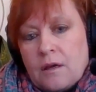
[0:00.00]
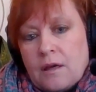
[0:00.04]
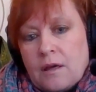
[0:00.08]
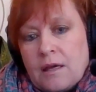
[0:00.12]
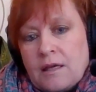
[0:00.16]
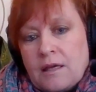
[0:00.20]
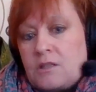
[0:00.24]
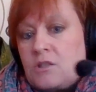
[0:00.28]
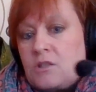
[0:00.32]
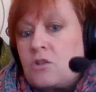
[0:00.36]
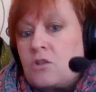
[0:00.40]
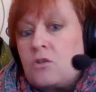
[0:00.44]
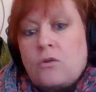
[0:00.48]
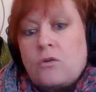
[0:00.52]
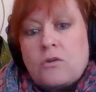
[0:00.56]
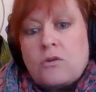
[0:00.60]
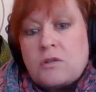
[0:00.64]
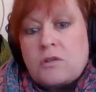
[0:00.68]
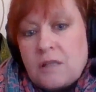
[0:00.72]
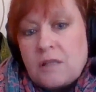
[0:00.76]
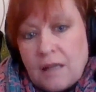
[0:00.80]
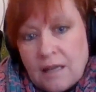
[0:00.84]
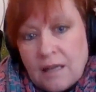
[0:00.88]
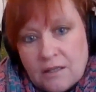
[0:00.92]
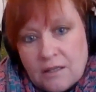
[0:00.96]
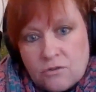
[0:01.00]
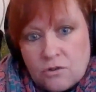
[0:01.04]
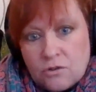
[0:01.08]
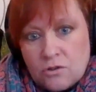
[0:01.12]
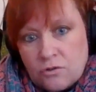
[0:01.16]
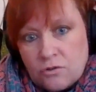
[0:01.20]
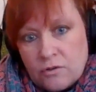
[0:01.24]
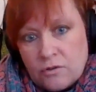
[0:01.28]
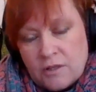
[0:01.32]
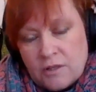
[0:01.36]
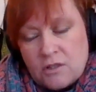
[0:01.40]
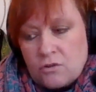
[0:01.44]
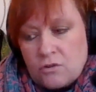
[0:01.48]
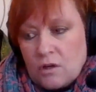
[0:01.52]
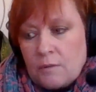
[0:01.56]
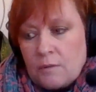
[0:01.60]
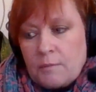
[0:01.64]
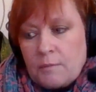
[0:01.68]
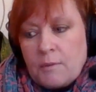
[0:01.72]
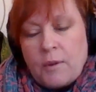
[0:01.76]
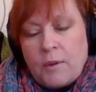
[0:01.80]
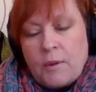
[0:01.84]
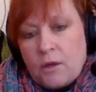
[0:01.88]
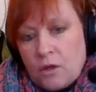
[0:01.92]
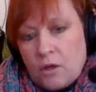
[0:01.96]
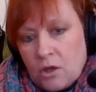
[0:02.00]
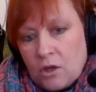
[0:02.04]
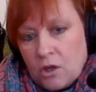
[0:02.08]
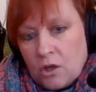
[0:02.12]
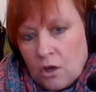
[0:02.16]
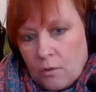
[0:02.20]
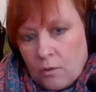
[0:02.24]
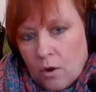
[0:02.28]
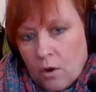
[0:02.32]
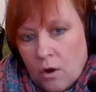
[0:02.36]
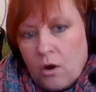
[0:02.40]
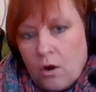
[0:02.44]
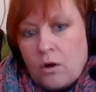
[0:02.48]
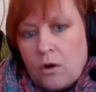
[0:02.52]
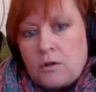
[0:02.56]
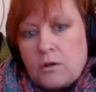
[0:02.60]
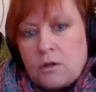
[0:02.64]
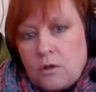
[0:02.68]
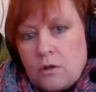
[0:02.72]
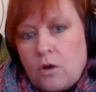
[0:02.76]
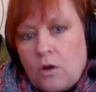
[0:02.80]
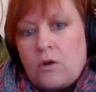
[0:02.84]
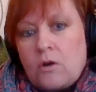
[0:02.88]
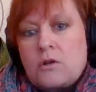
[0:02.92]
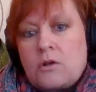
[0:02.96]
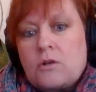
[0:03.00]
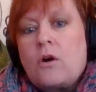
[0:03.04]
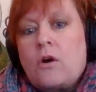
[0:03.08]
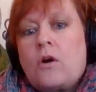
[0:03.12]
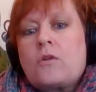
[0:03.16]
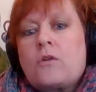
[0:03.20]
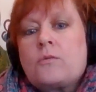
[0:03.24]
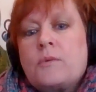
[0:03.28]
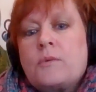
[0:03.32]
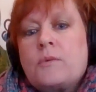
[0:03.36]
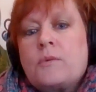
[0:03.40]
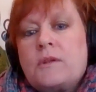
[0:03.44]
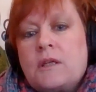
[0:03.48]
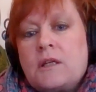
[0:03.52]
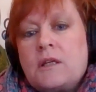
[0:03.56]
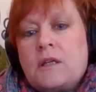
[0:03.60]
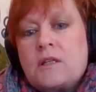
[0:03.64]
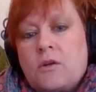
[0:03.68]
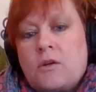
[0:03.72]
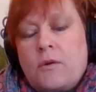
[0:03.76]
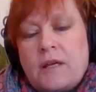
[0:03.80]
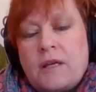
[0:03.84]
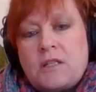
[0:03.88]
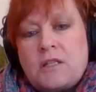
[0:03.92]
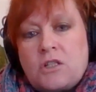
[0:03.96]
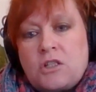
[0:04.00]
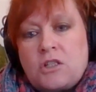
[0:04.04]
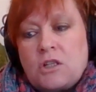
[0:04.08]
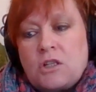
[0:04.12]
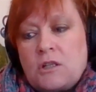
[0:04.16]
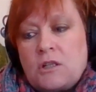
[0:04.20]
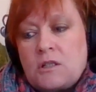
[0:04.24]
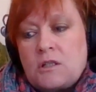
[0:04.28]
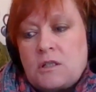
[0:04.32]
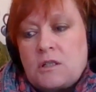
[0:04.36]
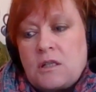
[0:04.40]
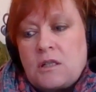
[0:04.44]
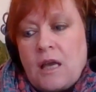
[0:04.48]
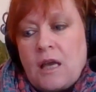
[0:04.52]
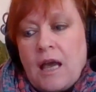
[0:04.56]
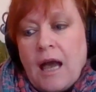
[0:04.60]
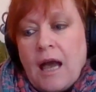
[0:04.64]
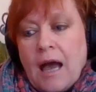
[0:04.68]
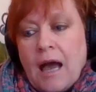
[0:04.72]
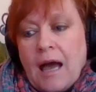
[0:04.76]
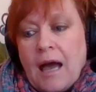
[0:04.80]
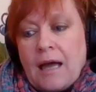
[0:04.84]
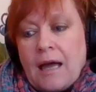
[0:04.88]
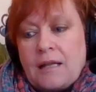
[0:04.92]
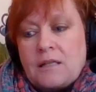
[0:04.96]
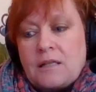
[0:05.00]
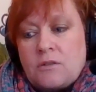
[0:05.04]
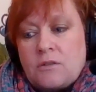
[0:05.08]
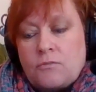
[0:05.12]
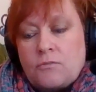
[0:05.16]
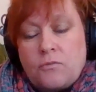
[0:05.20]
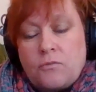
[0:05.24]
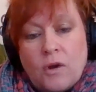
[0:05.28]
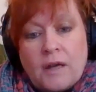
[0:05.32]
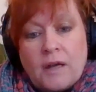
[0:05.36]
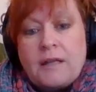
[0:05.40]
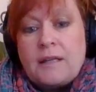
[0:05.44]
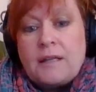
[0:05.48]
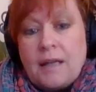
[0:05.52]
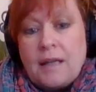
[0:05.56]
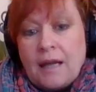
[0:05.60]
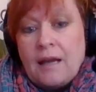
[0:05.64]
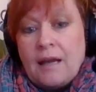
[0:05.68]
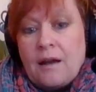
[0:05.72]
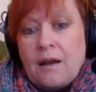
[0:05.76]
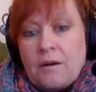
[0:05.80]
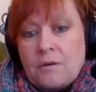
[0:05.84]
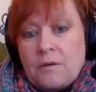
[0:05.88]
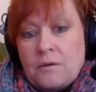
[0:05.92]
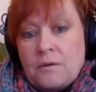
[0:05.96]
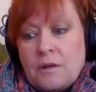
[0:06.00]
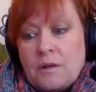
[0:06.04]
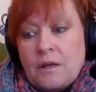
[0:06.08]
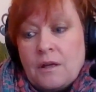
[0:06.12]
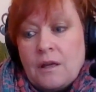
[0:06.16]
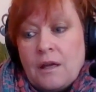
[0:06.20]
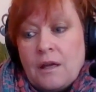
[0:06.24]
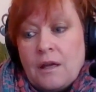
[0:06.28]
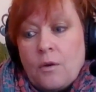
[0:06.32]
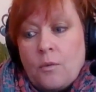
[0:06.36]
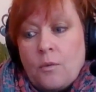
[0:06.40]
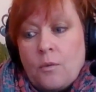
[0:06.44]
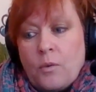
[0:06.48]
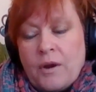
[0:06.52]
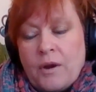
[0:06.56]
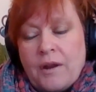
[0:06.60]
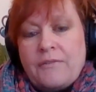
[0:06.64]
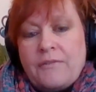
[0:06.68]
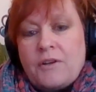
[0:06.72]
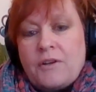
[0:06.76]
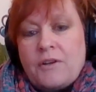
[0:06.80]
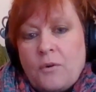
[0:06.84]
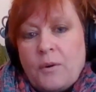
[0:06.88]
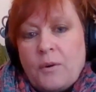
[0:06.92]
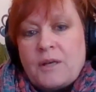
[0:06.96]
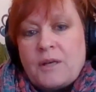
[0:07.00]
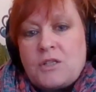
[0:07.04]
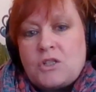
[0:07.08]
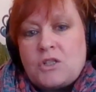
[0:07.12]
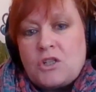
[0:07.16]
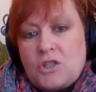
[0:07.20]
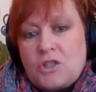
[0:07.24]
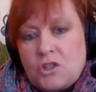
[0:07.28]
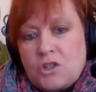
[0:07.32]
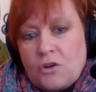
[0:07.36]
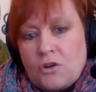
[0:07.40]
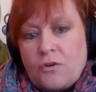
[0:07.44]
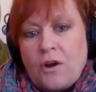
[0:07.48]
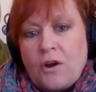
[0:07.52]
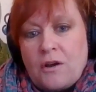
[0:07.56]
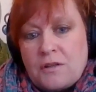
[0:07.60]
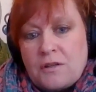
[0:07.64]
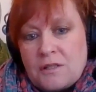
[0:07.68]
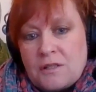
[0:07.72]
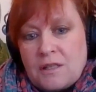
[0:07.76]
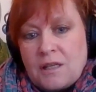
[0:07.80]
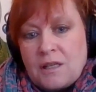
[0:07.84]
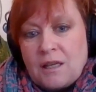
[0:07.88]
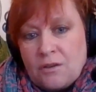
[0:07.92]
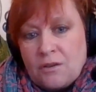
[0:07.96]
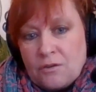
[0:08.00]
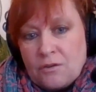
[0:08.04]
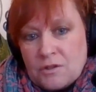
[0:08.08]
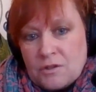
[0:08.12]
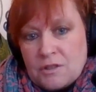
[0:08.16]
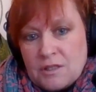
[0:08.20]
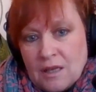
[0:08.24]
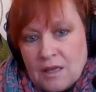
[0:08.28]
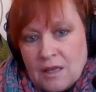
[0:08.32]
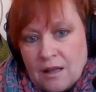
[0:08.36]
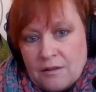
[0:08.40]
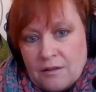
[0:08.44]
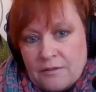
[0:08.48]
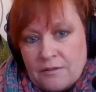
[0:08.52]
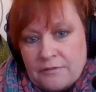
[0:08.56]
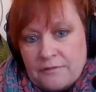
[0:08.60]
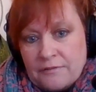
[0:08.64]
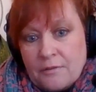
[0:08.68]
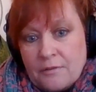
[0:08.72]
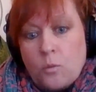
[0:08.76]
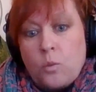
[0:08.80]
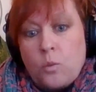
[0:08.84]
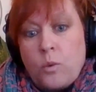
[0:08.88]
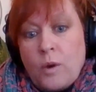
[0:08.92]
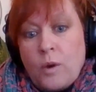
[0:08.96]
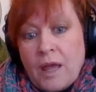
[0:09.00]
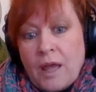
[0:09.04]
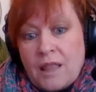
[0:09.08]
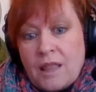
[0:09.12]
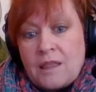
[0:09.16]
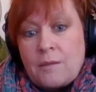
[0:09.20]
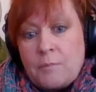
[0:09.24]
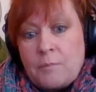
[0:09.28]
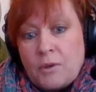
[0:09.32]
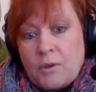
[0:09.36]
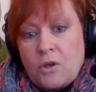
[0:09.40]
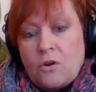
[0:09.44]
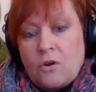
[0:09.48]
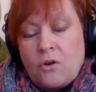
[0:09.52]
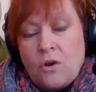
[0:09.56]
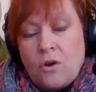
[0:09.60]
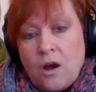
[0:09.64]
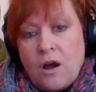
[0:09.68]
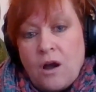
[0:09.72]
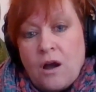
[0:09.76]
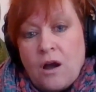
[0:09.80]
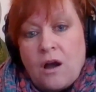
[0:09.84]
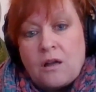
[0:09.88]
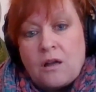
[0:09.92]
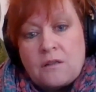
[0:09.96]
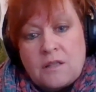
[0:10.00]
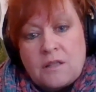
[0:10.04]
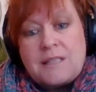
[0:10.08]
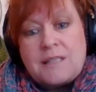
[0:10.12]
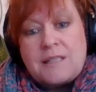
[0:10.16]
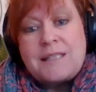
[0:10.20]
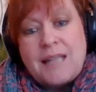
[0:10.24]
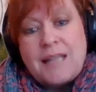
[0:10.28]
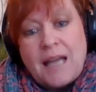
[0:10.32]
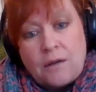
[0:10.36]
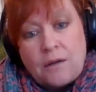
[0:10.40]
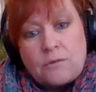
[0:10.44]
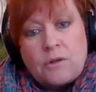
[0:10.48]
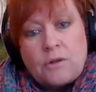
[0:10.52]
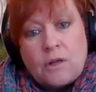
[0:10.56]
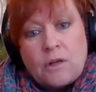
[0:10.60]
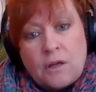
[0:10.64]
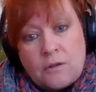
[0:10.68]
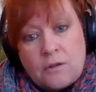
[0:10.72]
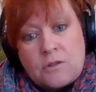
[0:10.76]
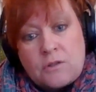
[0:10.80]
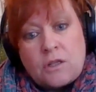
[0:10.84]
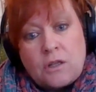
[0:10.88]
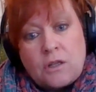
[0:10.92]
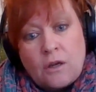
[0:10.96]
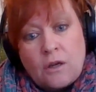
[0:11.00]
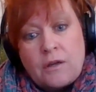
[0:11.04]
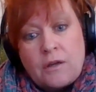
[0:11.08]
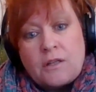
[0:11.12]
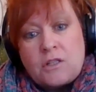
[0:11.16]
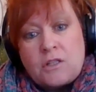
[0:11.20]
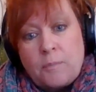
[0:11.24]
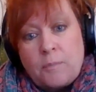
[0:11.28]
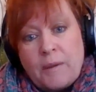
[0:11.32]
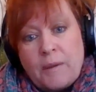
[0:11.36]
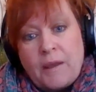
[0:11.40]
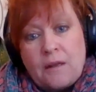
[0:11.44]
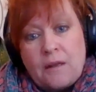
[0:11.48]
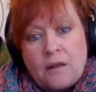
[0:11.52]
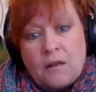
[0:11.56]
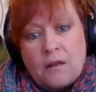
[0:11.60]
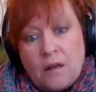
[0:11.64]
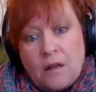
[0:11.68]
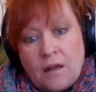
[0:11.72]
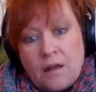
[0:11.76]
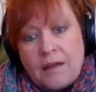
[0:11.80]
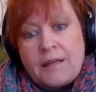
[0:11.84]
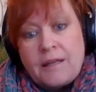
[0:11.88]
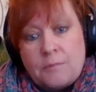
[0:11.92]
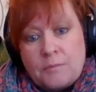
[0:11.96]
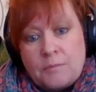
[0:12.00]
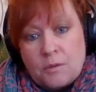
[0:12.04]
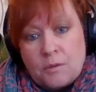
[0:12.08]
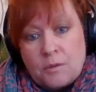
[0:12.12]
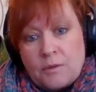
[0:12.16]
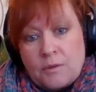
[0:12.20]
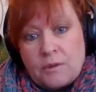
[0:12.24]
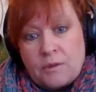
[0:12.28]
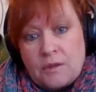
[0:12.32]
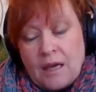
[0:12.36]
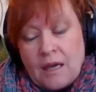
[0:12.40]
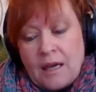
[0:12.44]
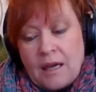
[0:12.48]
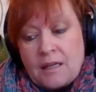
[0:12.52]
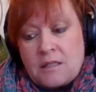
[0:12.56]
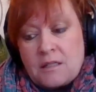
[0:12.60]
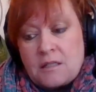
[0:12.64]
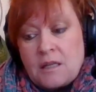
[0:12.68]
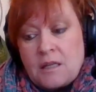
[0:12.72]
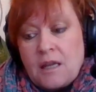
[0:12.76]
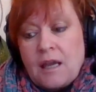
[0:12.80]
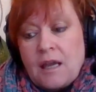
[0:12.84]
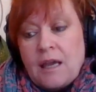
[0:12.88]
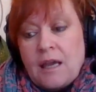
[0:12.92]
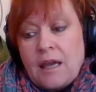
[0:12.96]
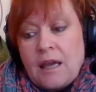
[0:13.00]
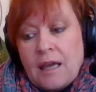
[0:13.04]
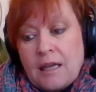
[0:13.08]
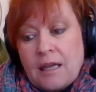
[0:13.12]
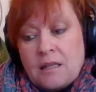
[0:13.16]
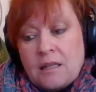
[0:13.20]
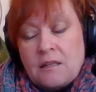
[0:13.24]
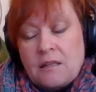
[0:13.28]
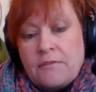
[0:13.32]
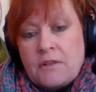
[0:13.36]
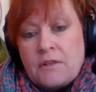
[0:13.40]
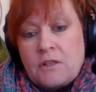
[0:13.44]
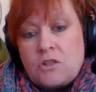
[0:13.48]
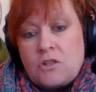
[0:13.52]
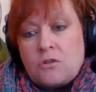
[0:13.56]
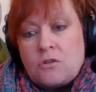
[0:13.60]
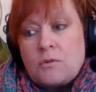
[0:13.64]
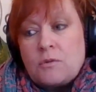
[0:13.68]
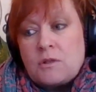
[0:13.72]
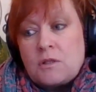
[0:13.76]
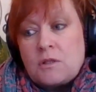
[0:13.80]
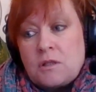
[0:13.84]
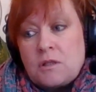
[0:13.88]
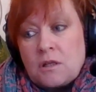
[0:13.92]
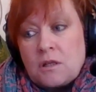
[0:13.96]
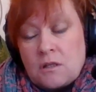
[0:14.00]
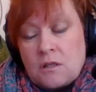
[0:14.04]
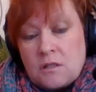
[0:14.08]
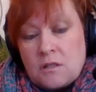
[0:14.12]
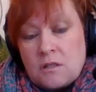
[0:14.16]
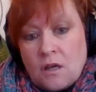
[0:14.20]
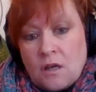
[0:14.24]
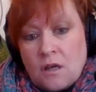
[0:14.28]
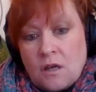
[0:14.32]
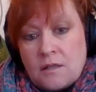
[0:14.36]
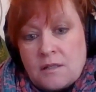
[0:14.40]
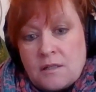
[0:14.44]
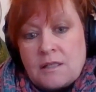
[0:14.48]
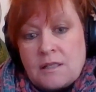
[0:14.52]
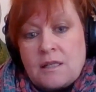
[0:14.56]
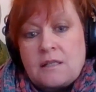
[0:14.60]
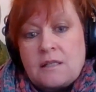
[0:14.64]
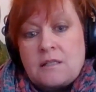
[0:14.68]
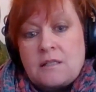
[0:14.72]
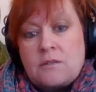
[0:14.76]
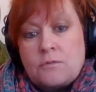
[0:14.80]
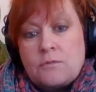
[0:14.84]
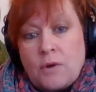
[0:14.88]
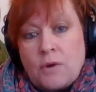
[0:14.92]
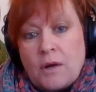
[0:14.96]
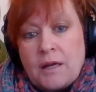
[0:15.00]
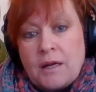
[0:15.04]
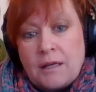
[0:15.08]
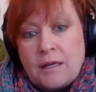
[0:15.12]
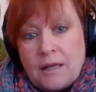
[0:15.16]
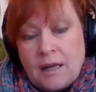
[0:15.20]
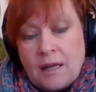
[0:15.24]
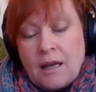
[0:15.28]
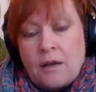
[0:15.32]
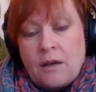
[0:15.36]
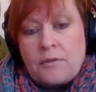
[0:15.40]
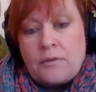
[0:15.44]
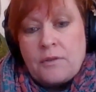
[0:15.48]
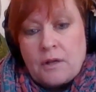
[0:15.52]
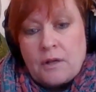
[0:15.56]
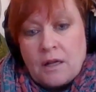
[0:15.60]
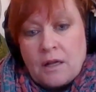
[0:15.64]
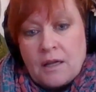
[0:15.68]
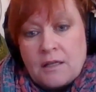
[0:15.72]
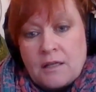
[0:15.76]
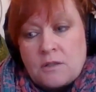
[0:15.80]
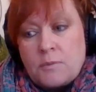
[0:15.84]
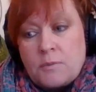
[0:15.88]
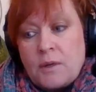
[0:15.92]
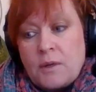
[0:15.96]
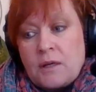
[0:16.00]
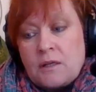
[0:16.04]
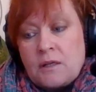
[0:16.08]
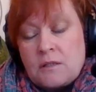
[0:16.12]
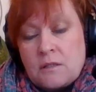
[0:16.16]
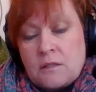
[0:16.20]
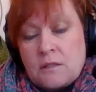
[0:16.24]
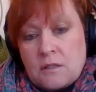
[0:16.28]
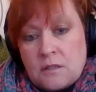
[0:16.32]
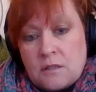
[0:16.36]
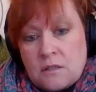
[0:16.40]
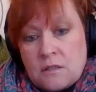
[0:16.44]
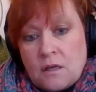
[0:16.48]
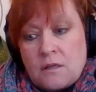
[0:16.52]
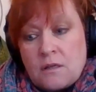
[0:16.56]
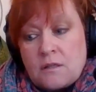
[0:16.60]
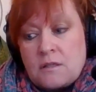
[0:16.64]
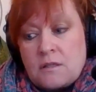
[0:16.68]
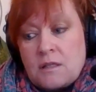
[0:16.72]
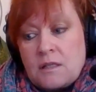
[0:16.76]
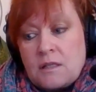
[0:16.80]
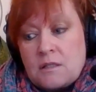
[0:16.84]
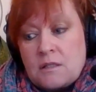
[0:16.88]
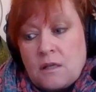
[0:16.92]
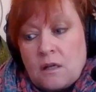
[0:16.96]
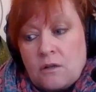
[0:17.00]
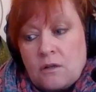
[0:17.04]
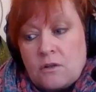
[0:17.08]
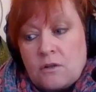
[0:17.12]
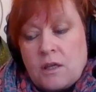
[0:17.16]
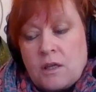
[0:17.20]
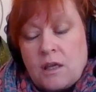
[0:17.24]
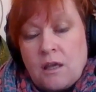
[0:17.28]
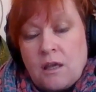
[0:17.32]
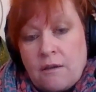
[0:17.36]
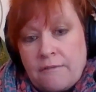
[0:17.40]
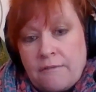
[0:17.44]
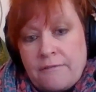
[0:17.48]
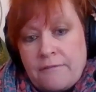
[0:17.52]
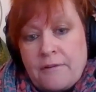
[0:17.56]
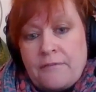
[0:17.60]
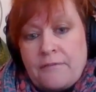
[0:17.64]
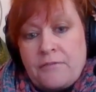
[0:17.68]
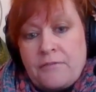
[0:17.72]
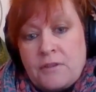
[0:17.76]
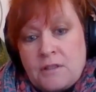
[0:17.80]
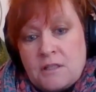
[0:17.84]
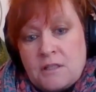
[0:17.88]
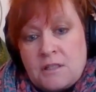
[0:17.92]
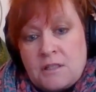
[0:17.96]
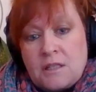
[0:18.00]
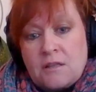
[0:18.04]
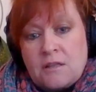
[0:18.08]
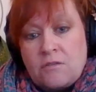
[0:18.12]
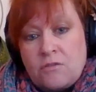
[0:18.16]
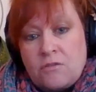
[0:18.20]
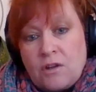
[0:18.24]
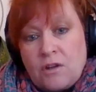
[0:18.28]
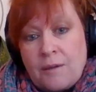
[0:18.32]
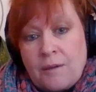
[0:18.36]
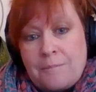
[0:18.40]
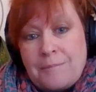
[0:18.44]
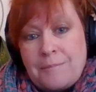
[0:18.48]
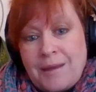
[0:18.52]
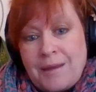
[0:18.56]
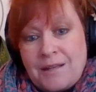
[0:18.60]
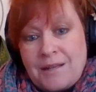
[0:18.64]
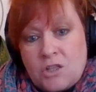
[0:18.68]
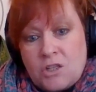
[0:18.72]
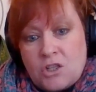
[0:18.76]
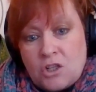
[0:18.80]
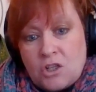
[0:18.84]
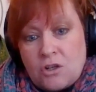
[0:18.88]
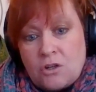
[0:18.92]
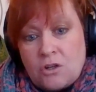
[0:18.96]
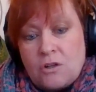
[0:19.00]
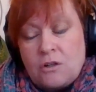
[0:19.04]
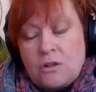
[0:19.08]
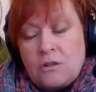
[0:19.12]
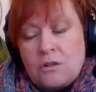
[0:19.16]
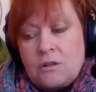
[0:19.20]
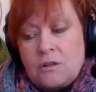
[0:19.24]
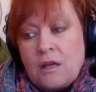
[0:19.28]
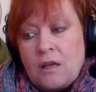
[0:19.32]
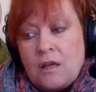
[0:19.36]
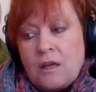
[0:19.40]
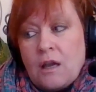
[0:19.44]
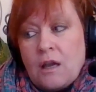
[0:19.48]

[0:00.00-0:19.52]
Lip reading: Is Source an extraterrestrial? I mean, we can go on and on and on with these questions. And right now, whatever questions you're asking yourself with a pure heart, the downloads are going to be in alignment with that. Individuals that are star-seeded right now, the light workers, the star-seeds, are looking at fifth and sixth dimensional